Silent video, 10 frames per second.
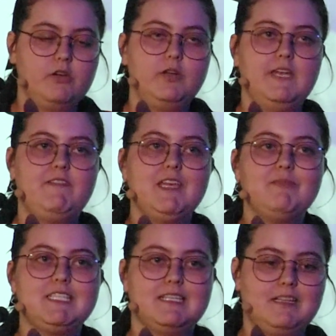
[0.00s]
Good
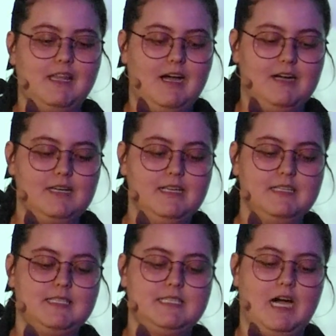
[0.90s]
evening, Mrs.
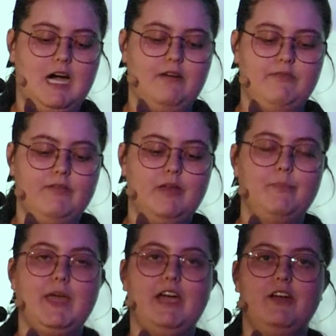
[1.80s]
Clark, staff,
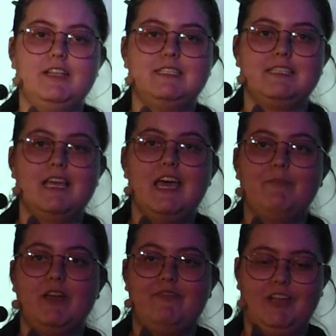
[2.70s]
parents,
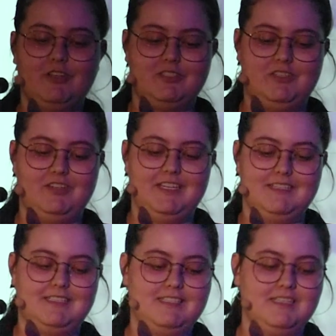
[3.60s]
and my fellow
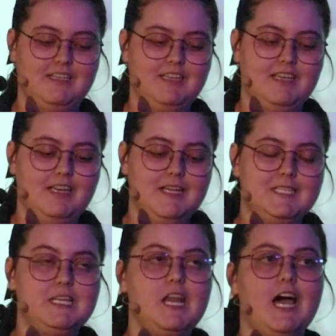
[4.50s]
students.
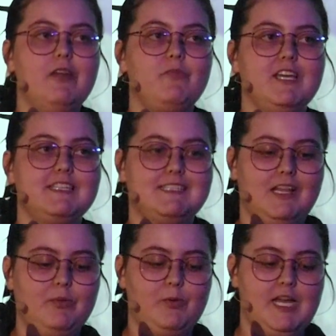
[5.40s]
Tonight, we are
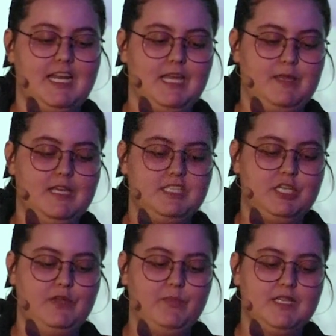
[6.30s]
celebrating the
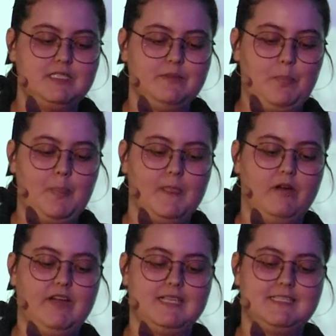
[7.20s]
achievements
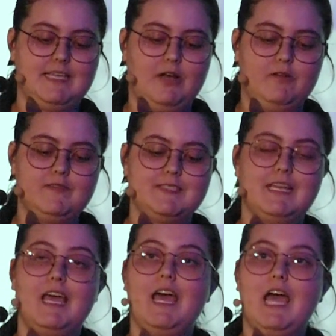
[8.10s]
of ourselves
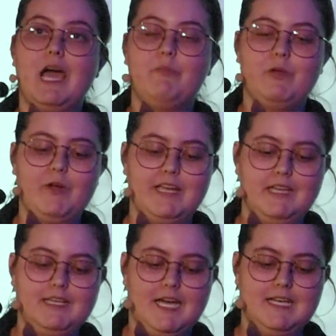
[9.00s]
and we
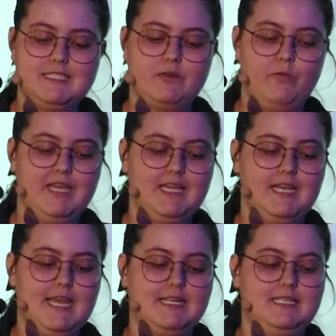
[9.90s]
recognise that we are
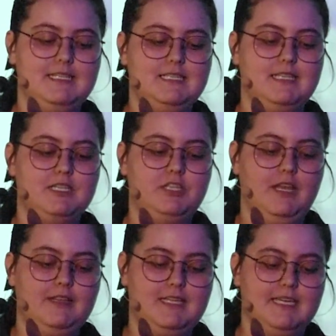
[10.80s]
connected to the,
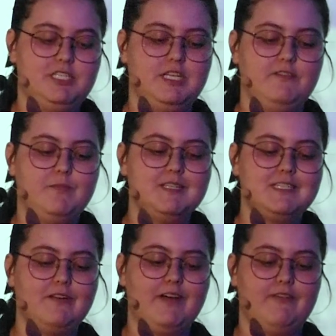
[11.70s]
the, achievements
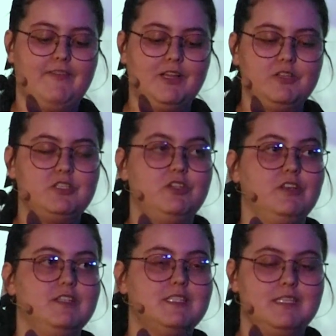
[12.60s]
of our fellow
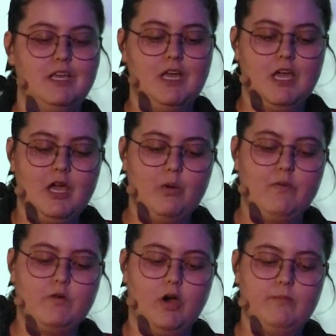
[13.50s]
students who
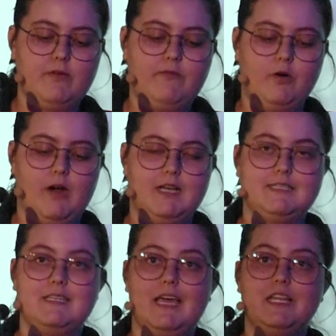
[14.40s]
have gone before
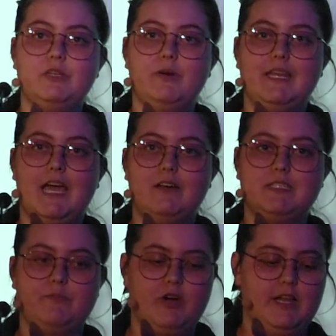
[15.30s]
us and who are now
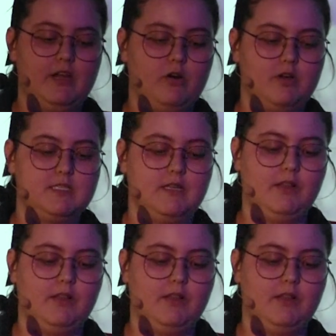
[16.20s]
spread across